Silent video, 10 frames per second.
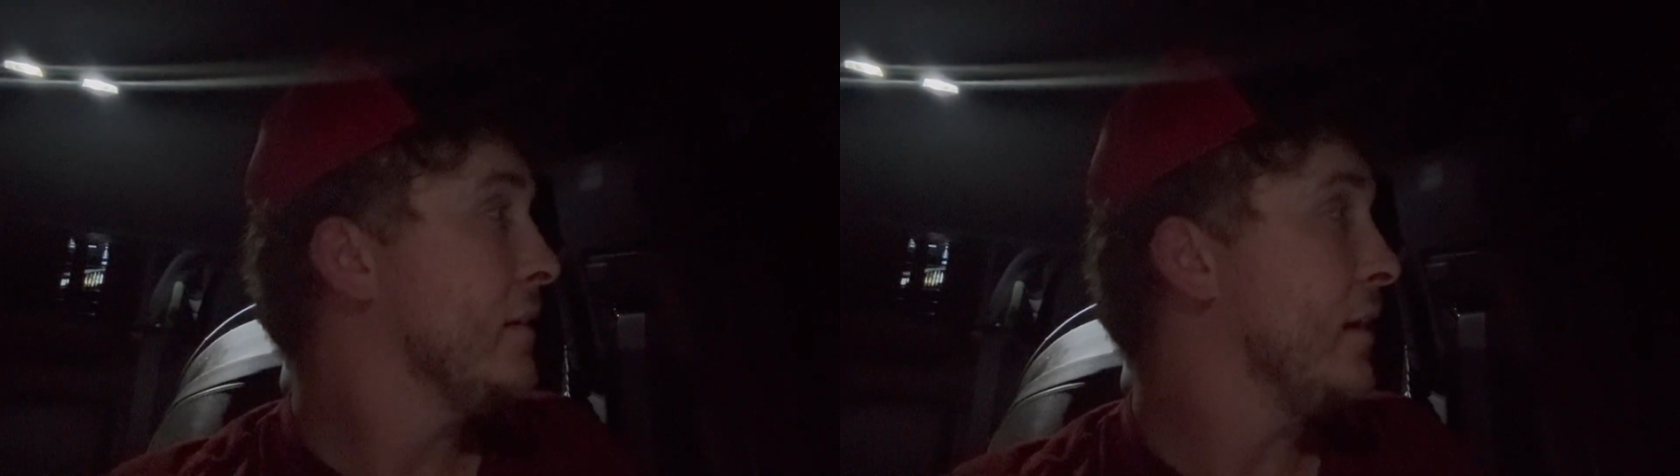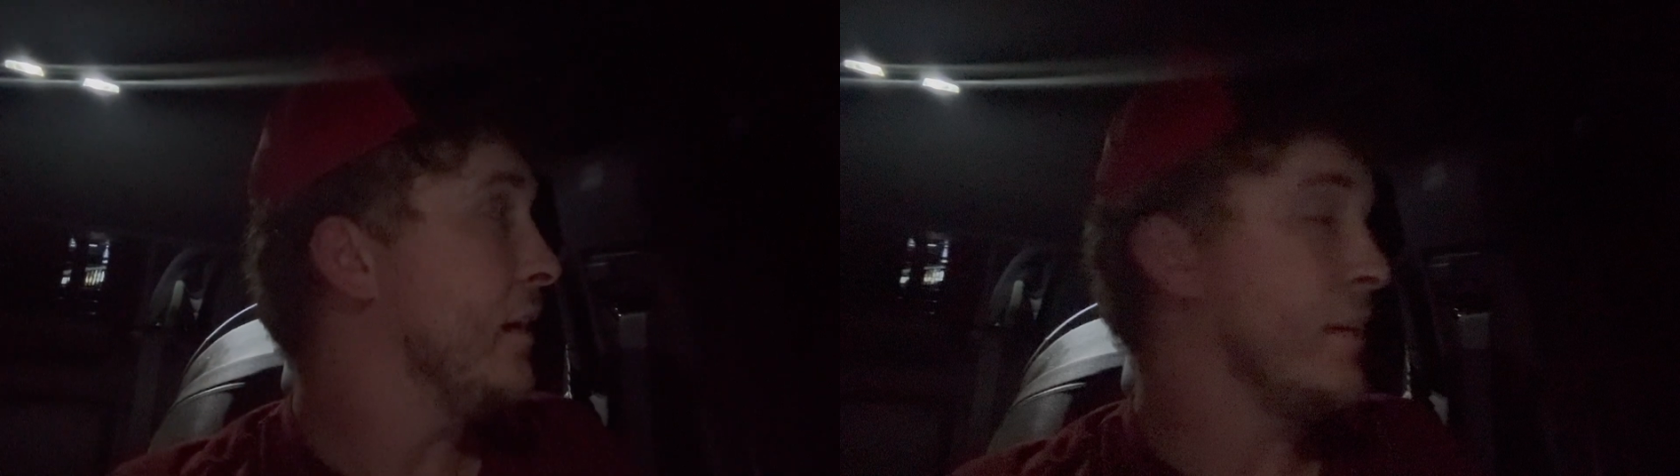
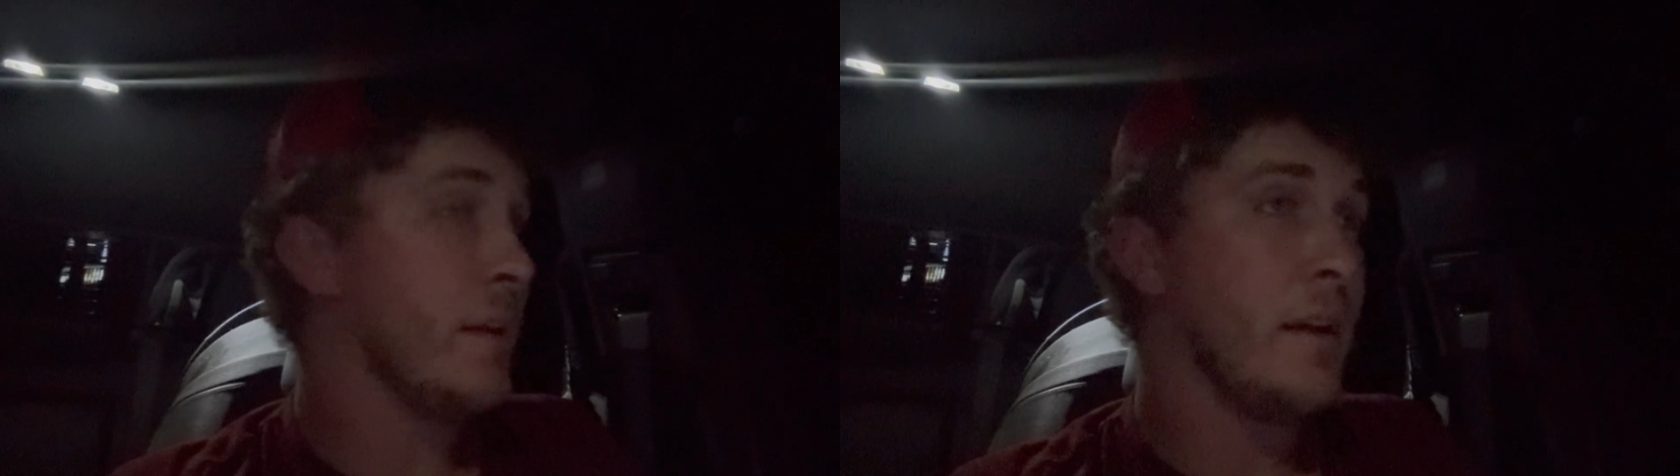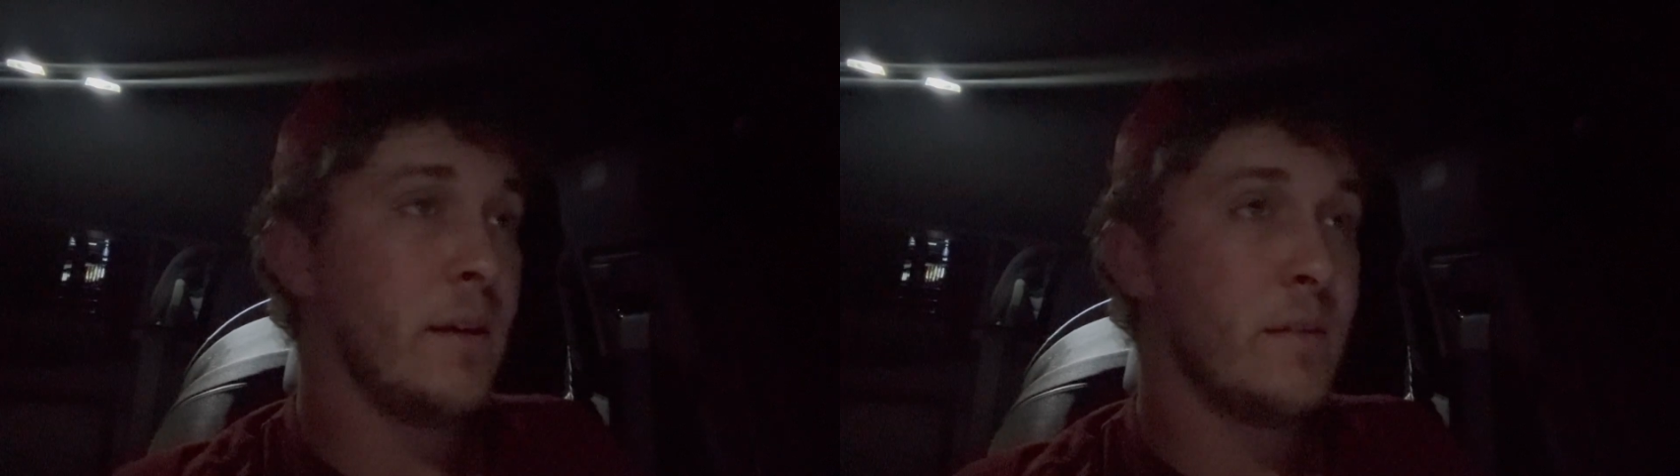And
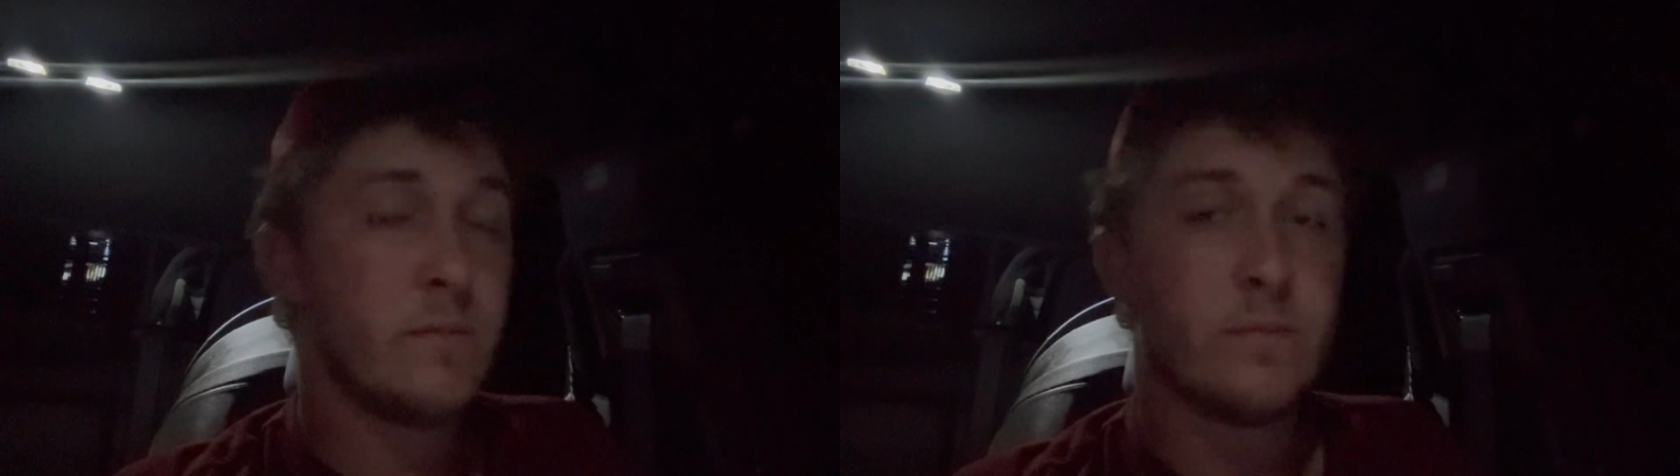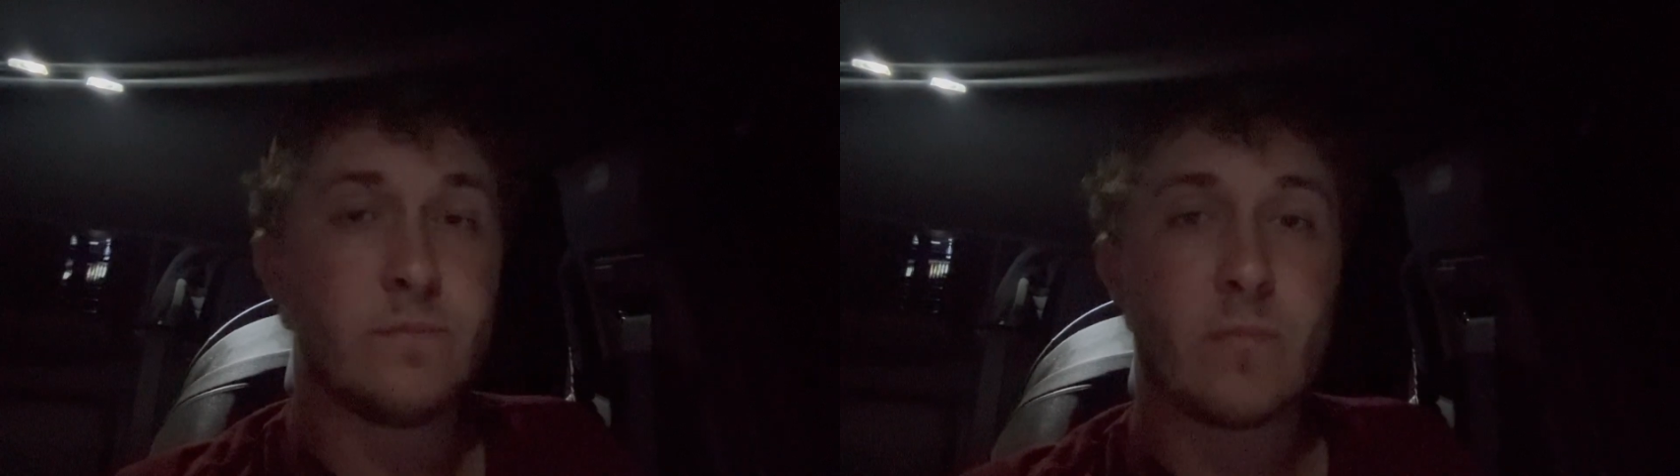
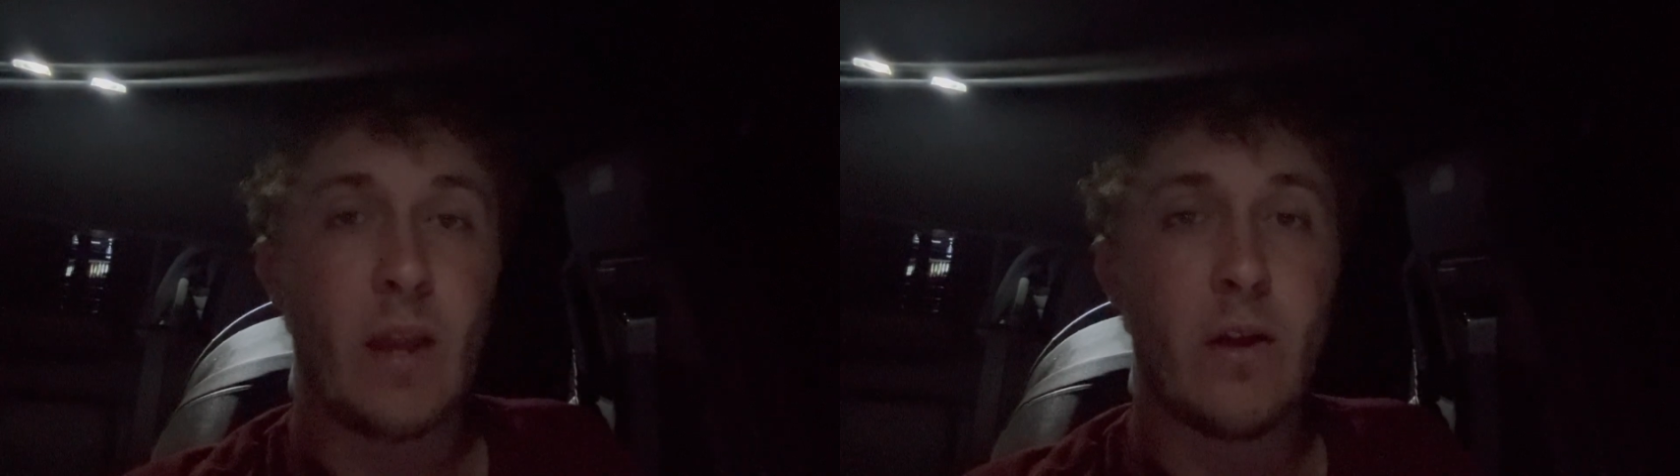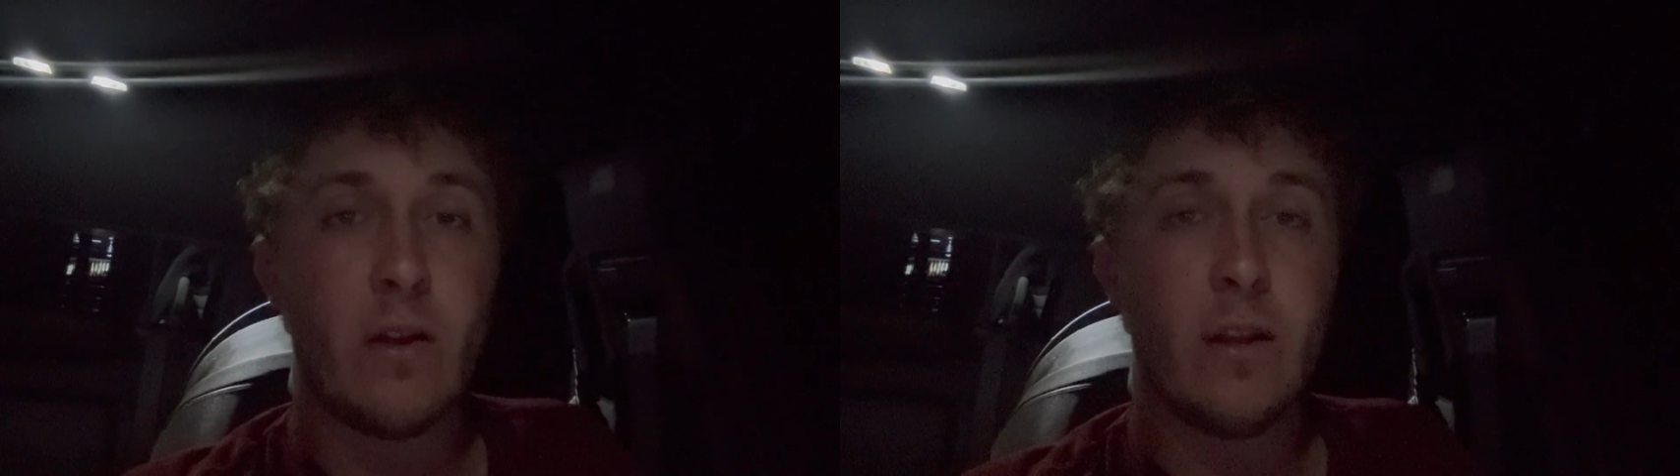
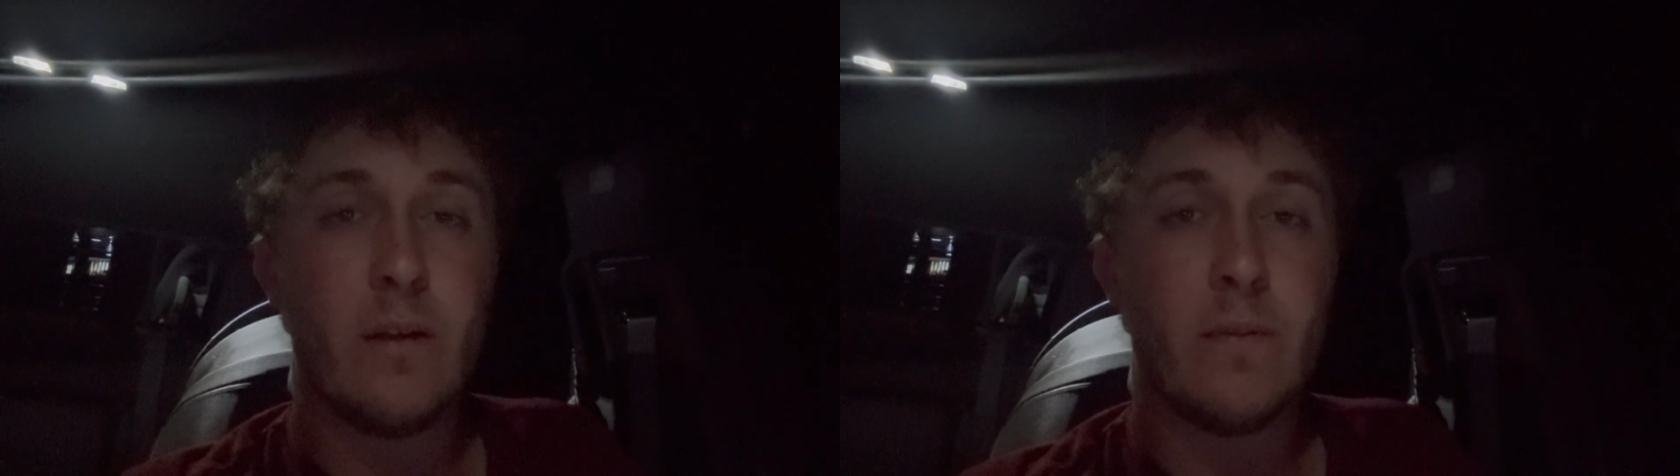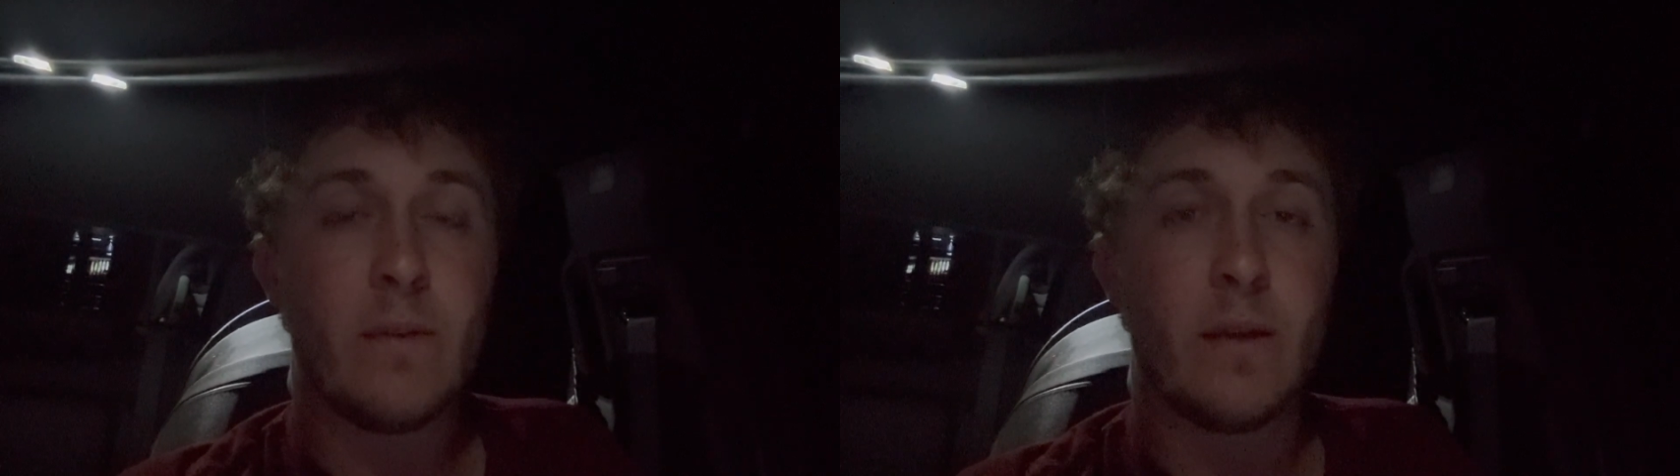
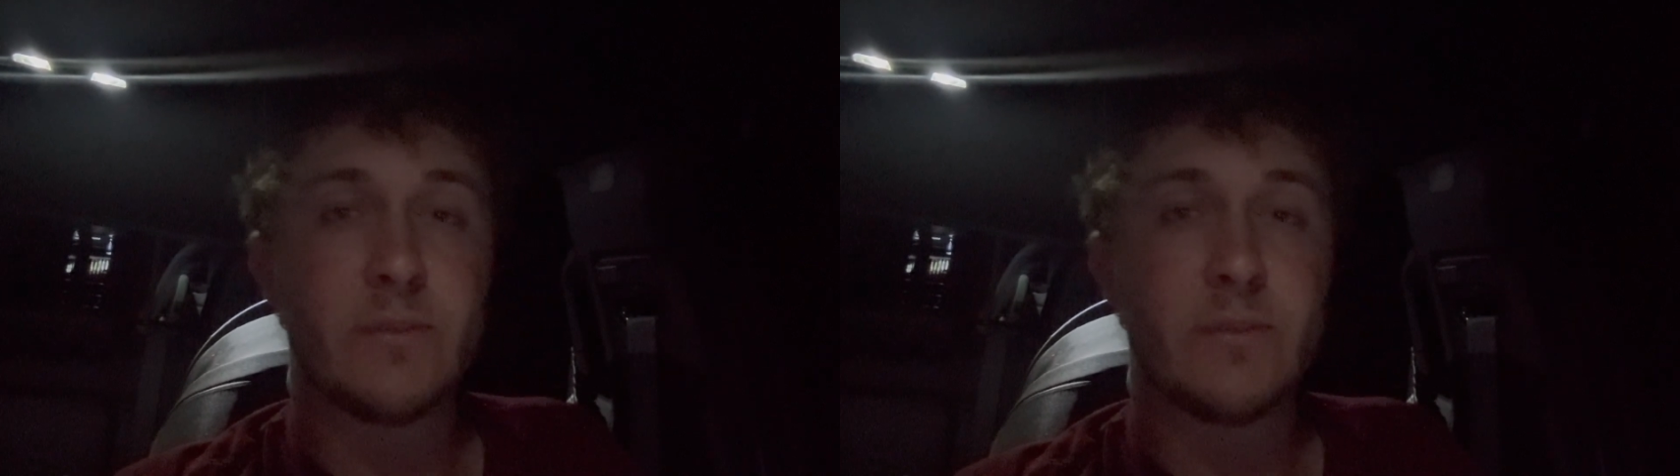I'm